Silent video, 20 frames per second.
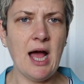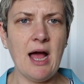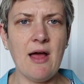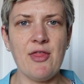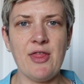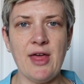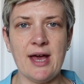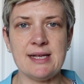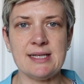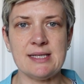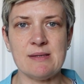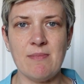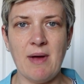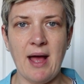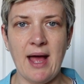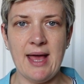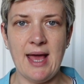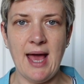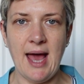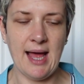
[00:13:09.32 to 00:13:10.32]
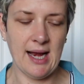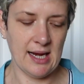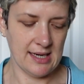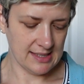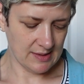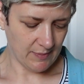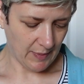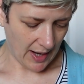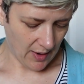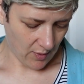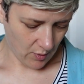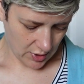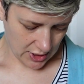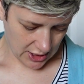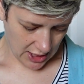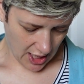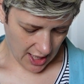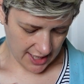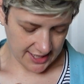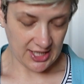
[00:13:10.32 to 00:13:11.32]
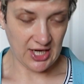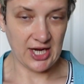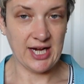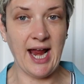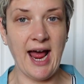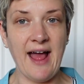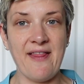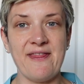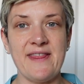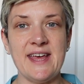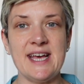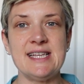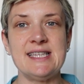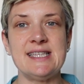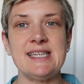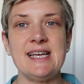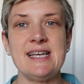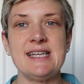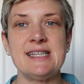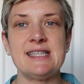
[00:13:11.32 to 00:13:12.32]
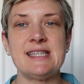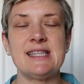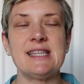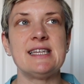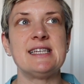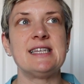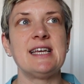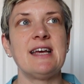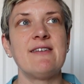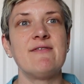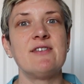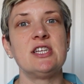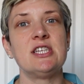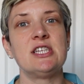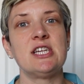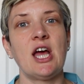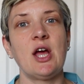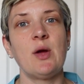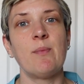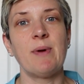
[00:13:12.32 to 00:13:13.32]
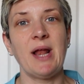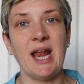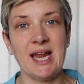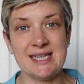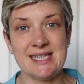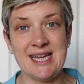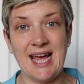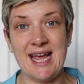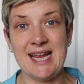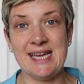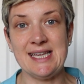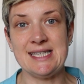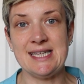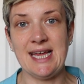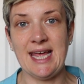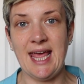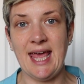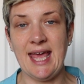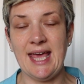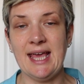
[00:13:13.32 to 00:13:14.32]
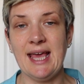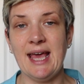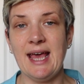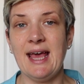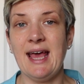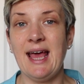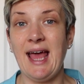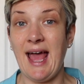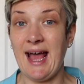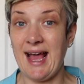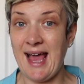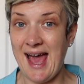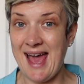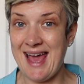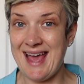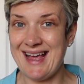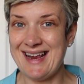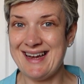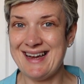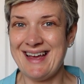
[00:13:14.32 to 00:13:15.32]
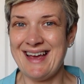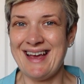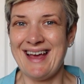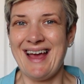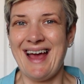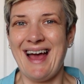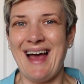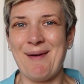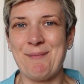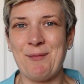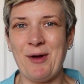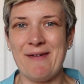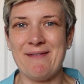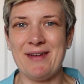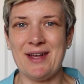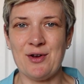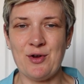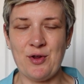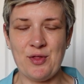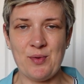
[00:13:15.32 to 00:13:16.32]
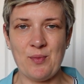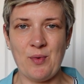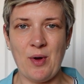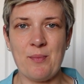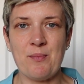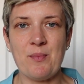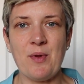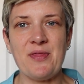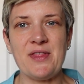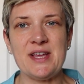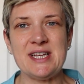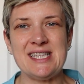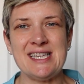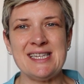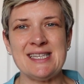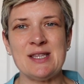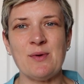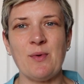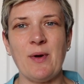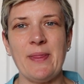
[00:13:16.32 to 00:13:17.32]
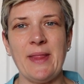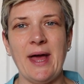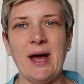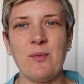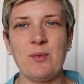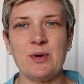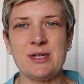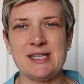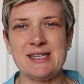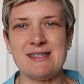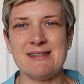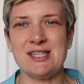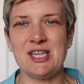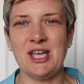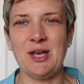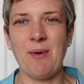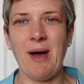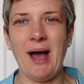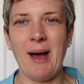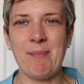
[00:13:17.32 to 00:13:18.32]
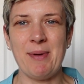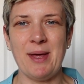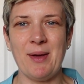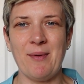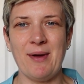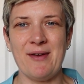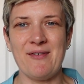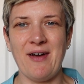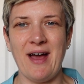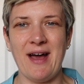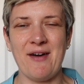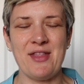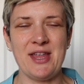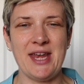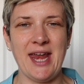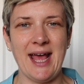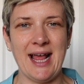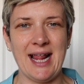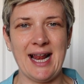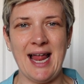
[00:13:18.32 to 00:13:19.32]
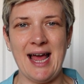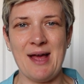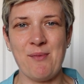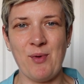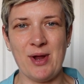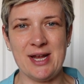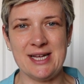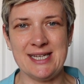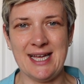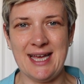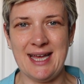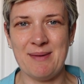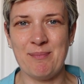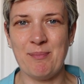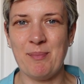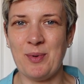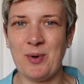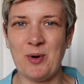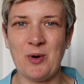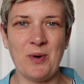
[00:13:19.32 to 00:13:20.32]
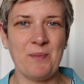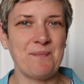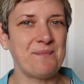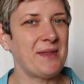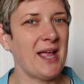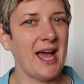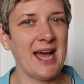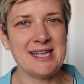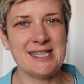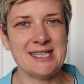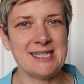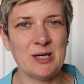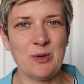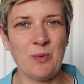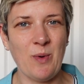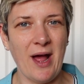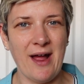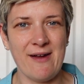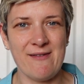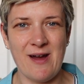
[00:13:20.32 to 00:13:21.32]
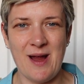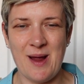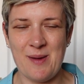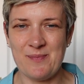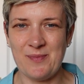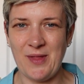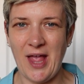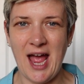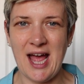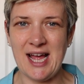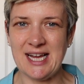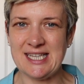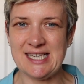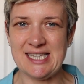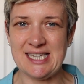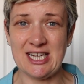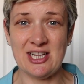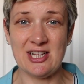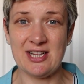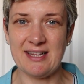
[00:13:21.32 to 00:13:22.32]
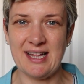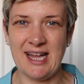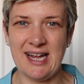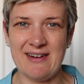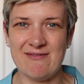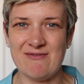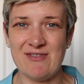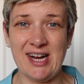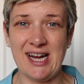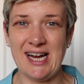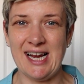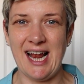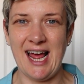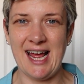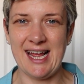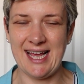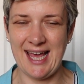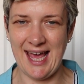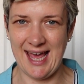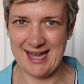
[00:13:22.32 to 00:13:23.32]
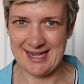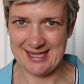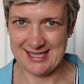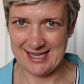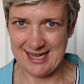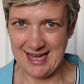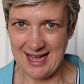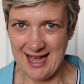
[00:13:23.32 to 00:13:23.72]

that's my Helen's Blackwood cardigan, and this is the Deer and Doe plantain tee. Again, I'm wearing another one. This is the one that I wasn't too happy with how the neckline went in, but I still wear it. I still really like it.